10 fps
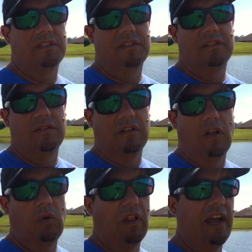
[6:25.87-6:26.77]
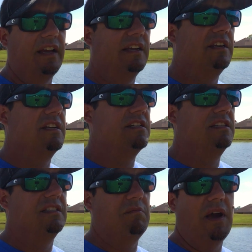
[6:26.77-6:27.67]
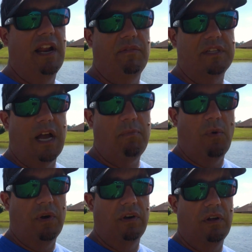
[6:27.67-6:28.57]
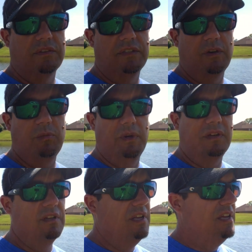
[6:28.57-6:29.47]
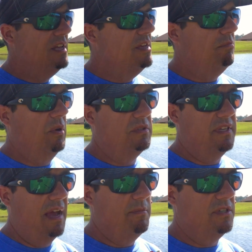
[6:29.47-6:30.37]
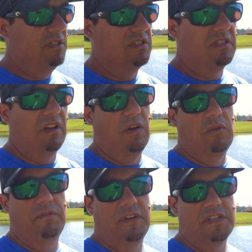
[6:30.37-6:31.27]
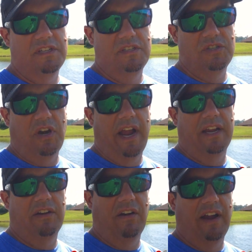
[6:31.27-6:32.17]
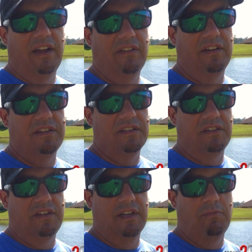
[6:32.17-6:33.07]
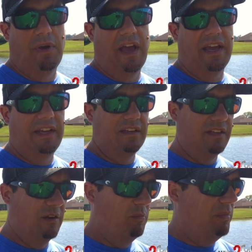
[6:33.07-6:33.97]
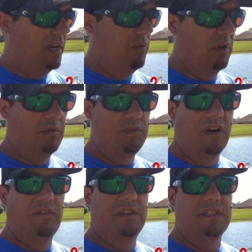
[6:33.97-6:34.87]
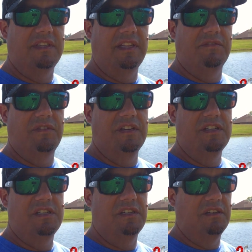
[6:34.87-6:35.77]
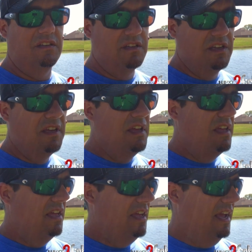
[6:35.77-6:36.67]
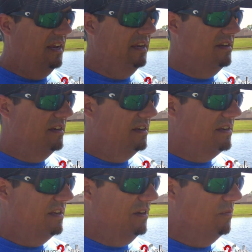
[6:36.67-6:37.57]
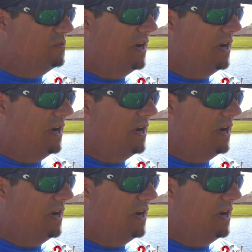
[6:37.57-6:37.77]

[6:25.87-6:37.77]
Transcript: it's low light conditions, I might have a top water also, but most of the time it's just slow fishing, dragging around until you get a bite, you know, being real observant, see the fish and, and you know,